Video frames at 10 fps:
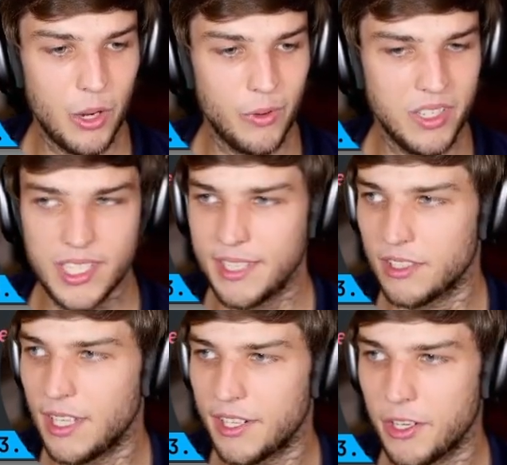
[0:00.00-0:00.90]
We're inside the
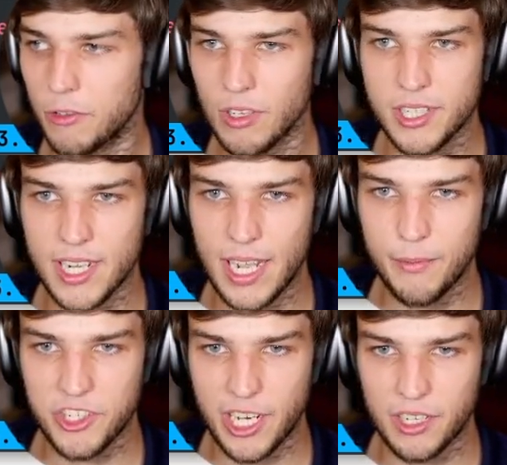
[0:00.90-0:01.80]
Claude Code runtime.
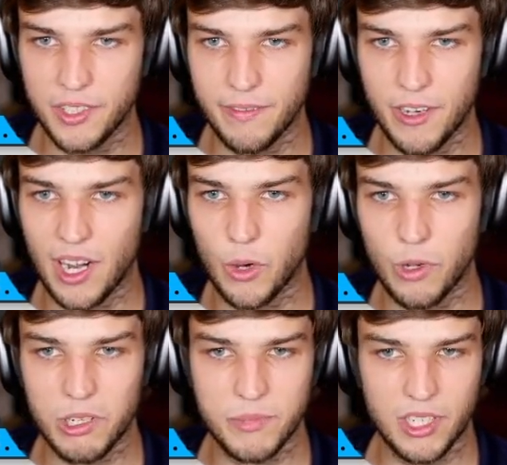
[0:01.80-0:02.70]
Check on the phone.
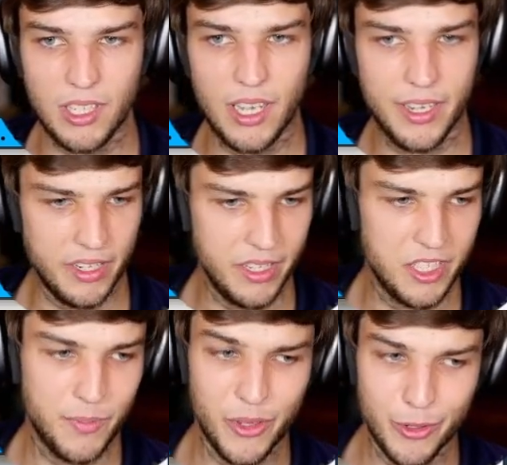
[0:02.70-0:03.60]
Welcome to Claude. It's
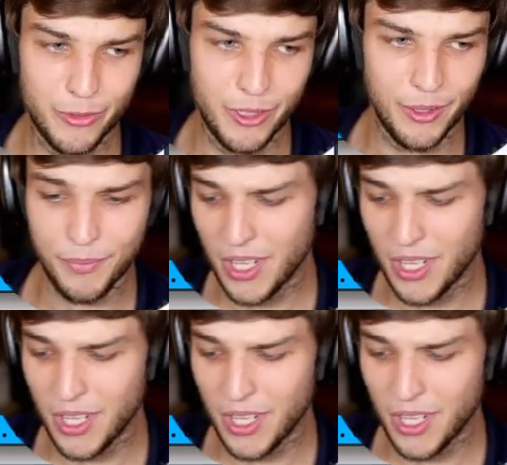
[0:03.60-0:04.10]
beautiful.